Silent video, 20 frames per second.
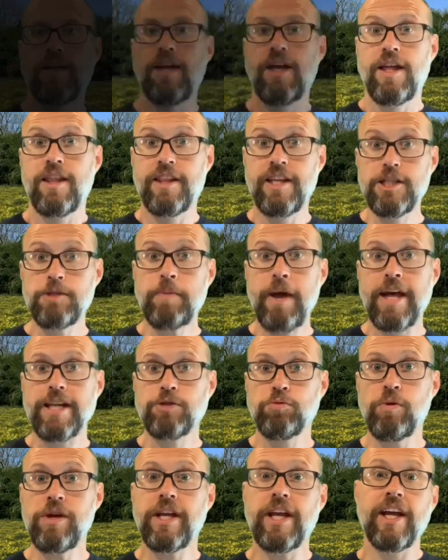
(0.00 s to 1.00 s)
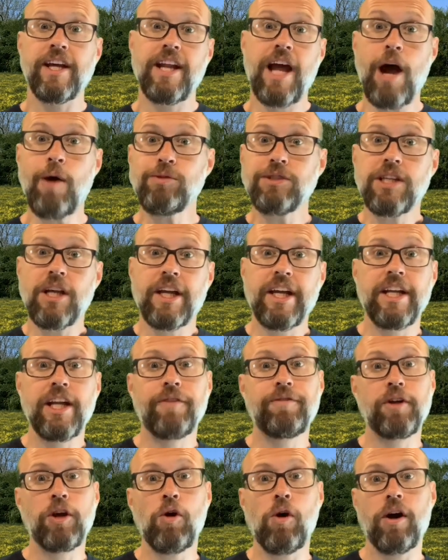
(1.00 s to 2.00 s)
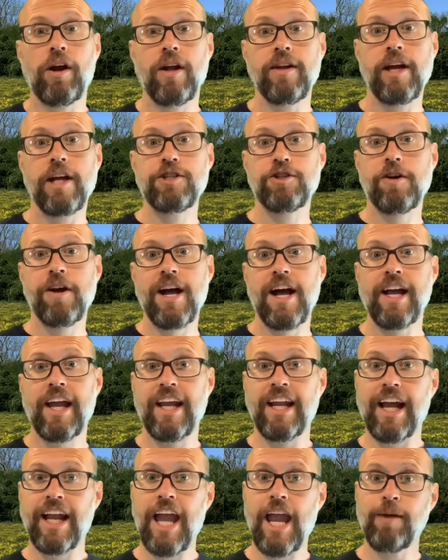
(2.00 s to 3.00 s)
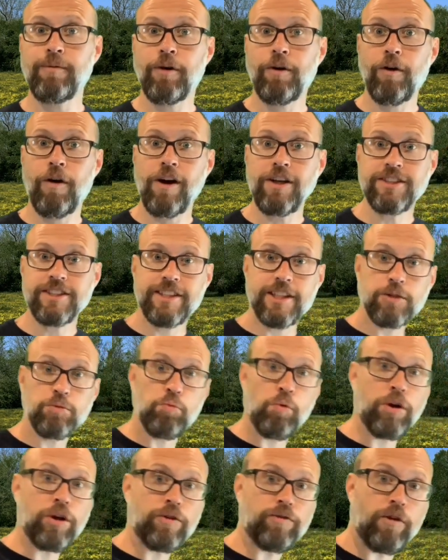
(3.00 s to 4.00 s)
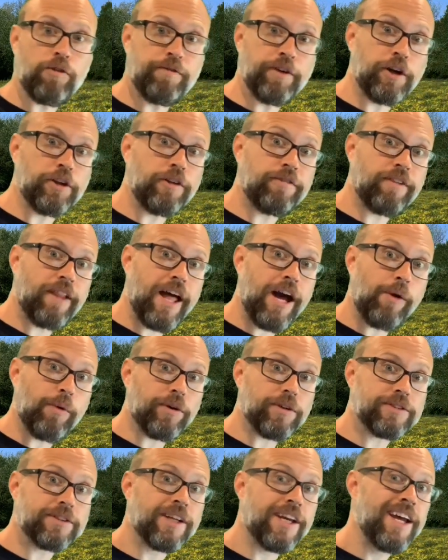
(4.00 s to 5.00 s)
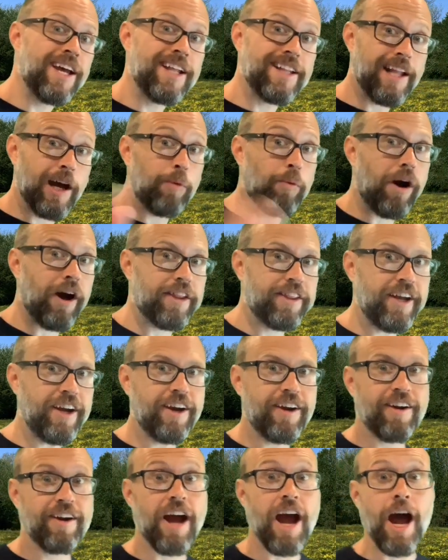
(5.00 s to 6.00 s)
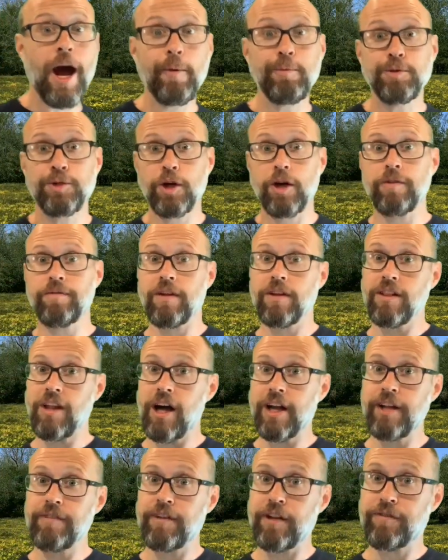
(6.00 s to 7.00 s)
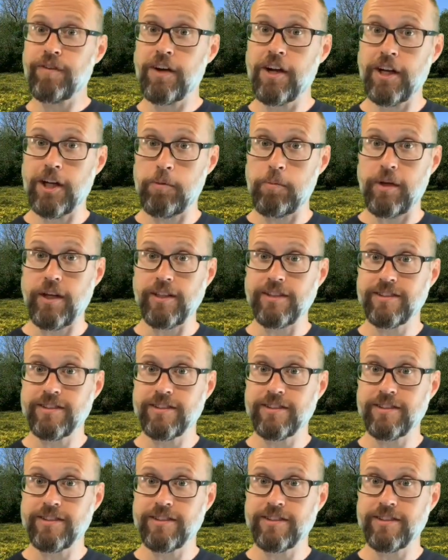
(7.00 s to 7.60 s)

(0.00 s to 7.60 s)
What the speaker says: This past weekend, I was lucky enough to go on a nature hike and I came across this wonderful field of flowers. Now while there, I observed a lot of different honeybees.